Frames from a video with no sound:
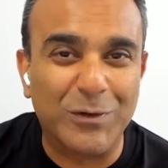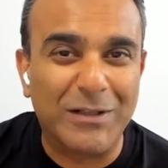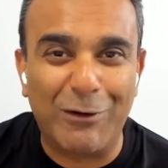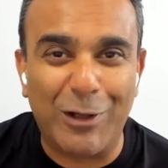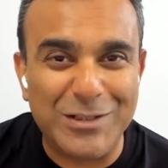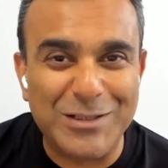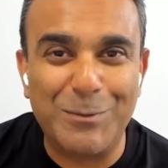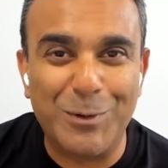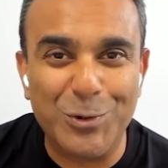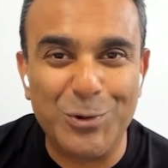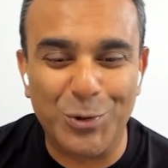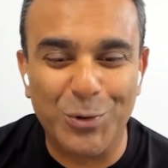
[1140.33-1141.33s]
they've lost the
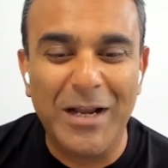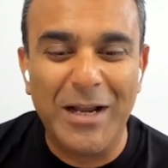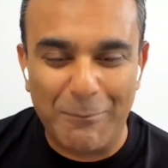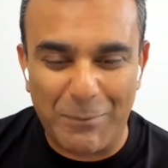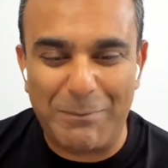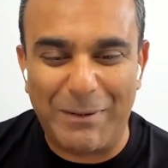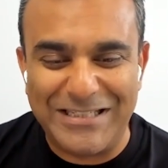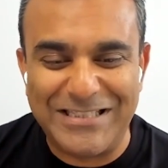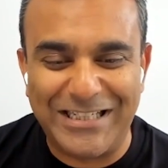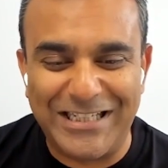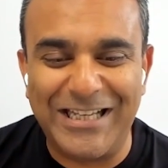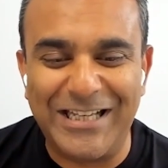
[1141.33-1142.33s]
mojo, but
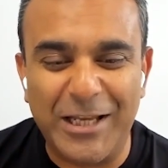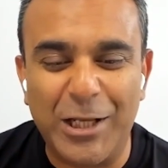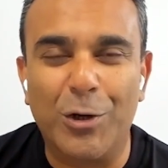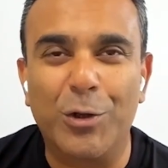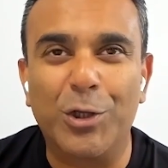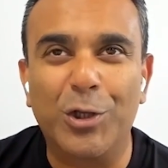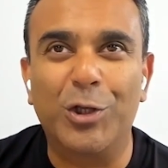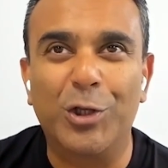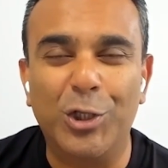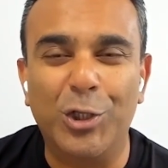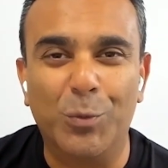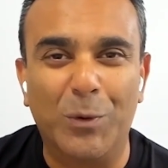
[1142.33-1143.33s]
basically,
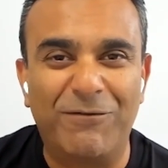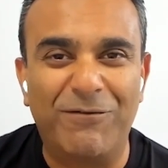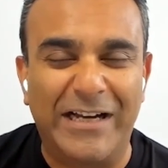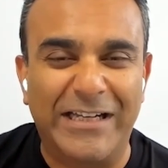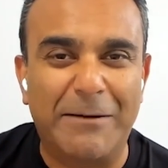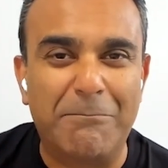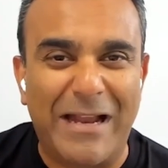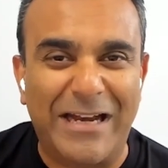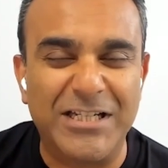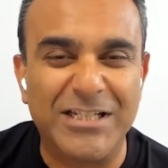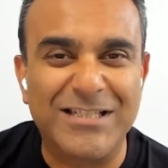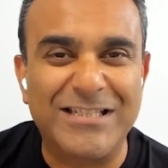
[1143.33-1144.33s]
you will find that
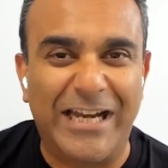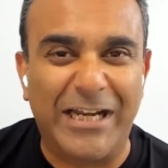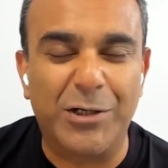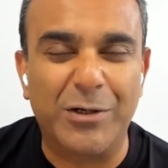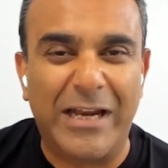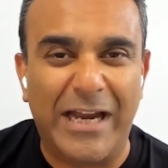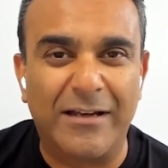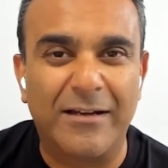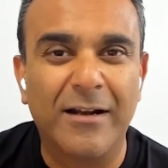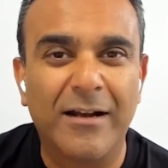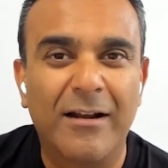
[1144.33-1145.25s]
managers tend to get